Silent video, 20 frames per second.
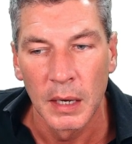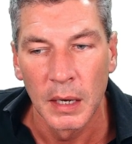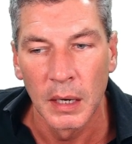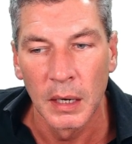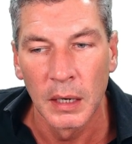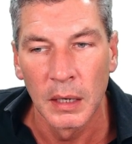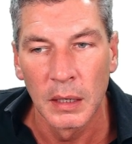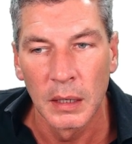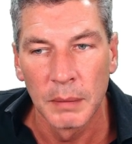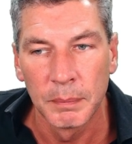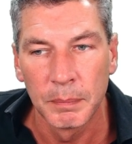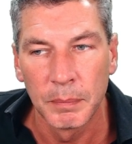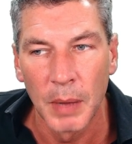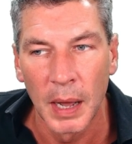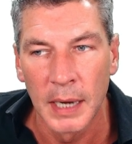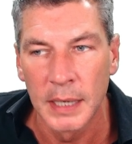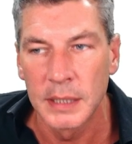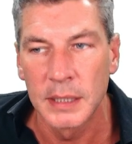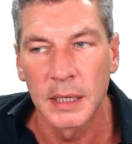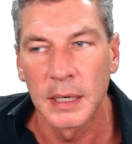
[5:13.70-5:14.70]

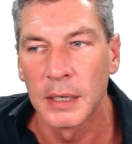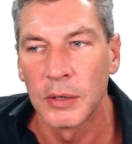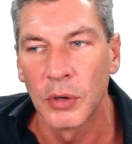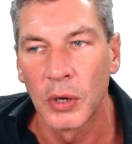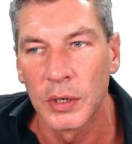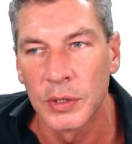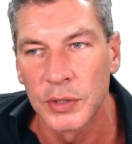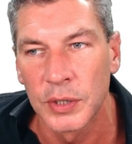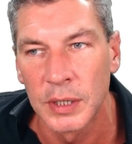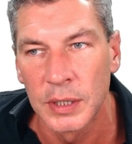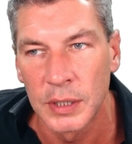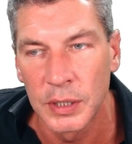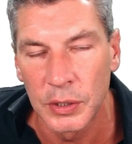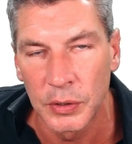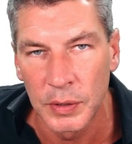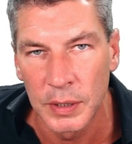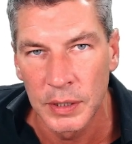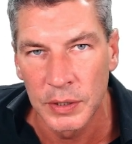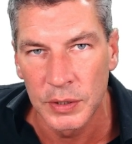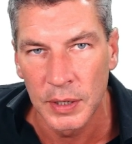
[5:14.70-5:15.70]
18, 19
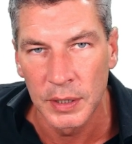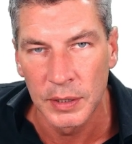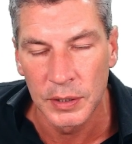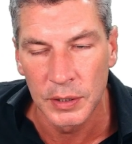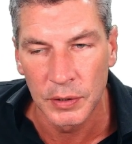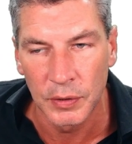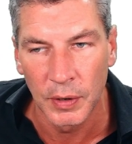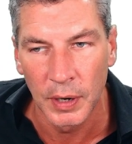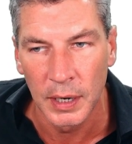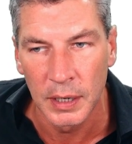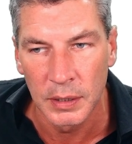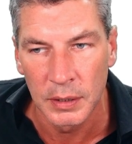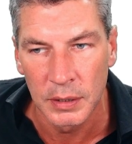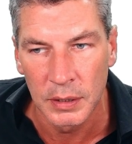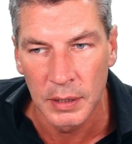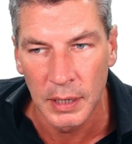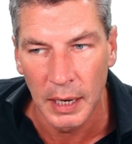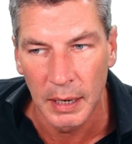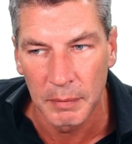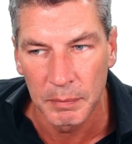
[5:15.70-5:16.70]
degrees centigrade, and
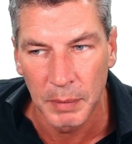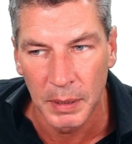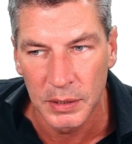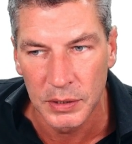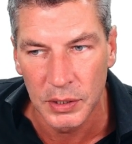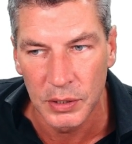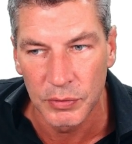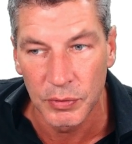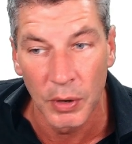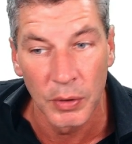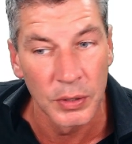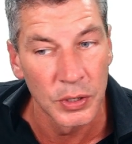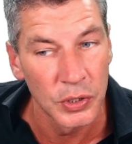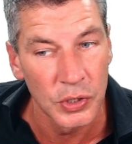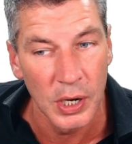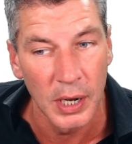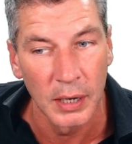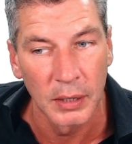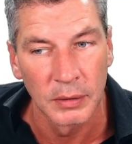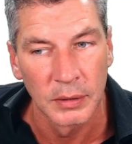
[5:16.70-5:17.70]
you get basically thrown in
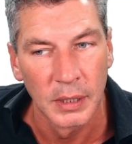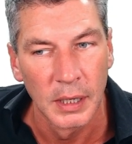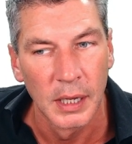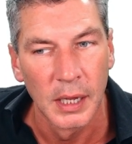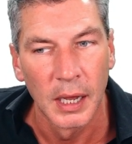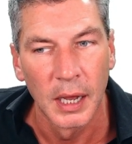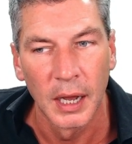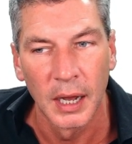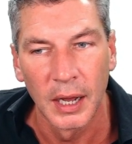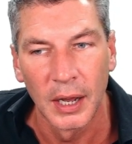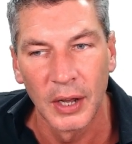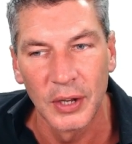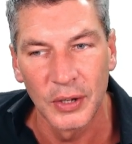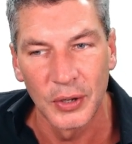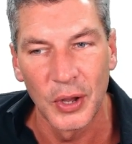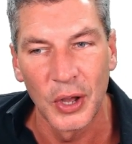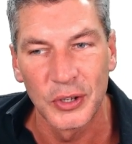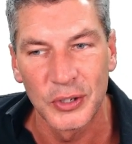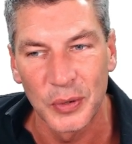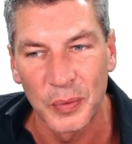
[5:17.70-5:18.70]
jail
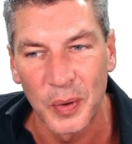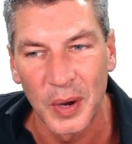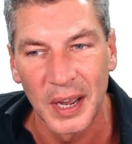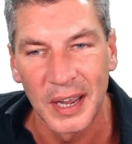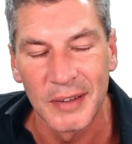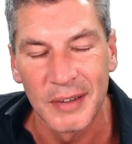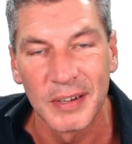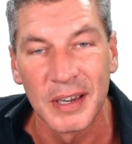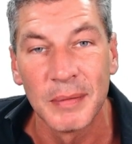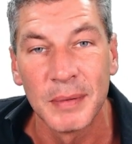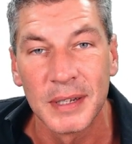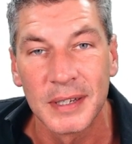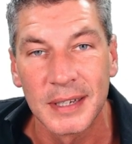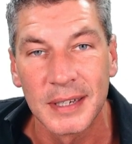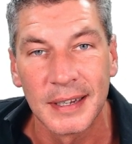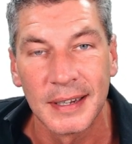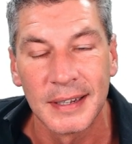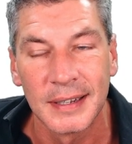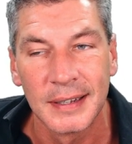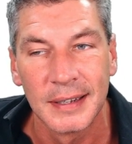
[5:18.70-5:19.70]
as a way of
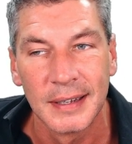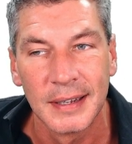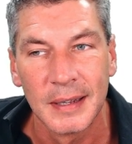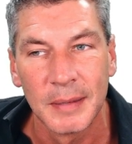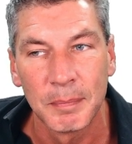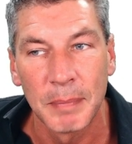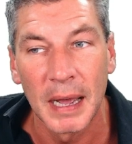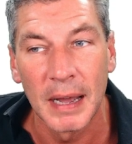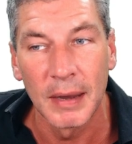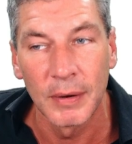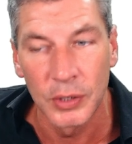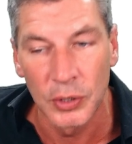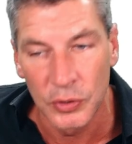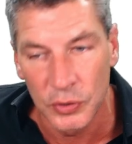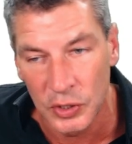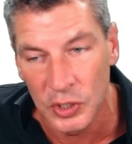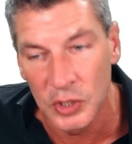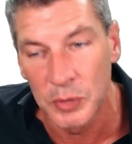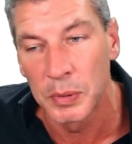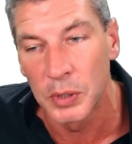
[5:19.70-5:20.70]
limiting power
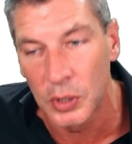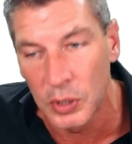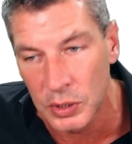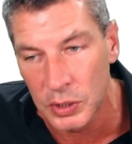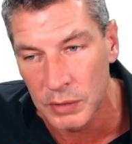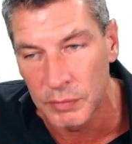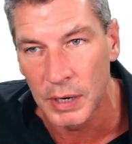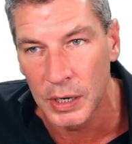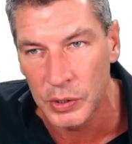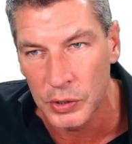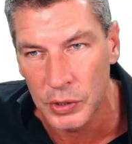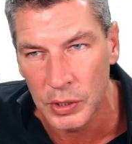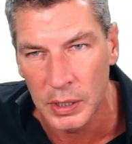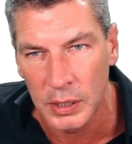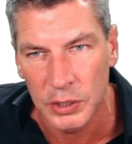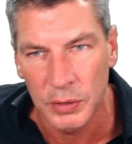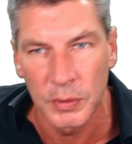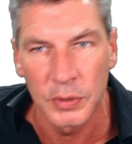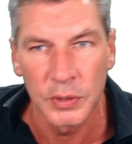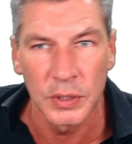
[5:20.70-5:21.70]
usage because of
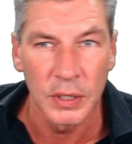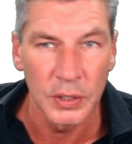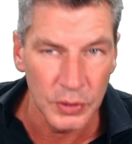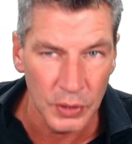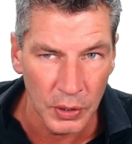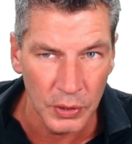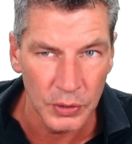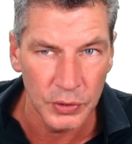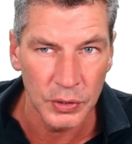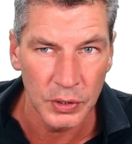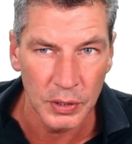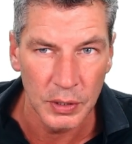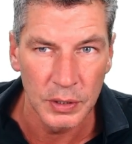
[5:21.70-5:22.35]
rationing. So as this starts to